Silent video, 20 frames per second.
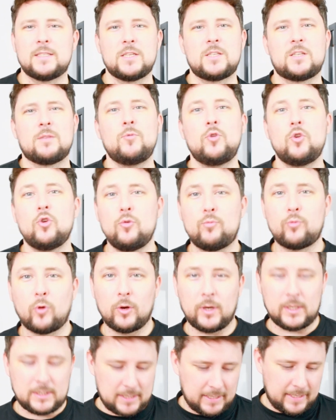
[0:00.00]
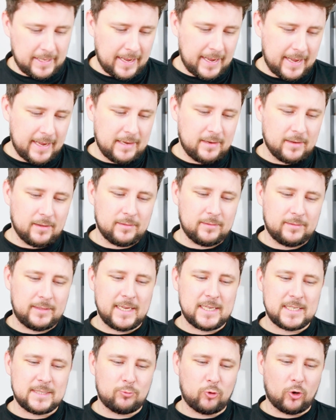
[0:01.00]
we get into some new products again,
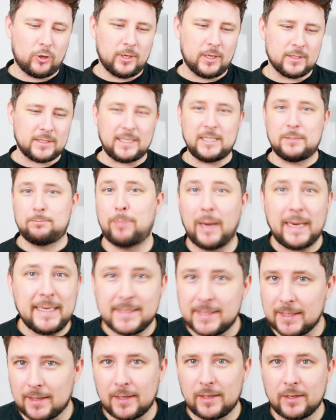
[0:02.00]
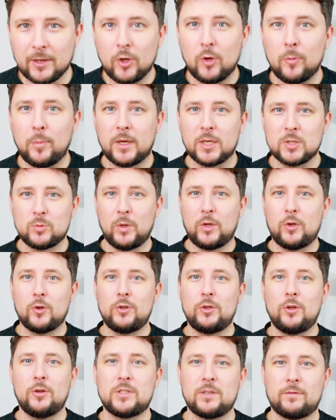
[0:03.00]
this product is basically new because we
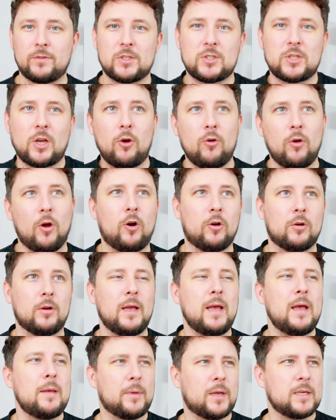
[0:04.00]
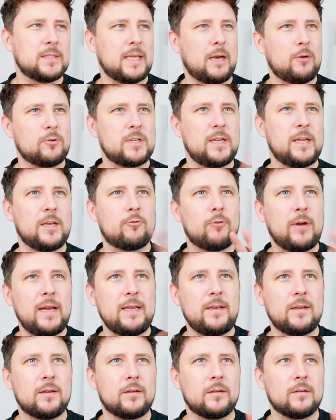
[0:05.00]
couldn't use it for so long because there was an
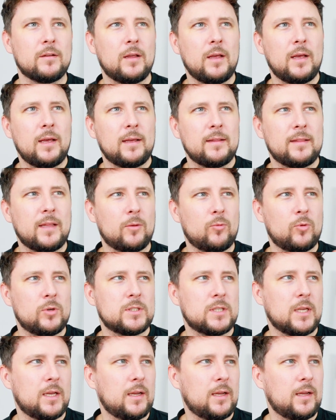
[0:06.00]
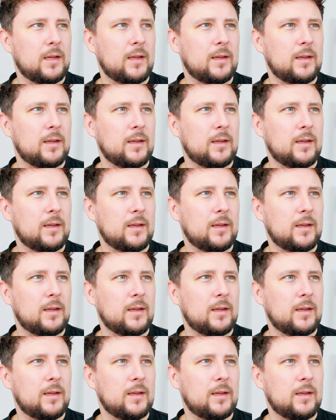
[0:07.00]
ingredient that was,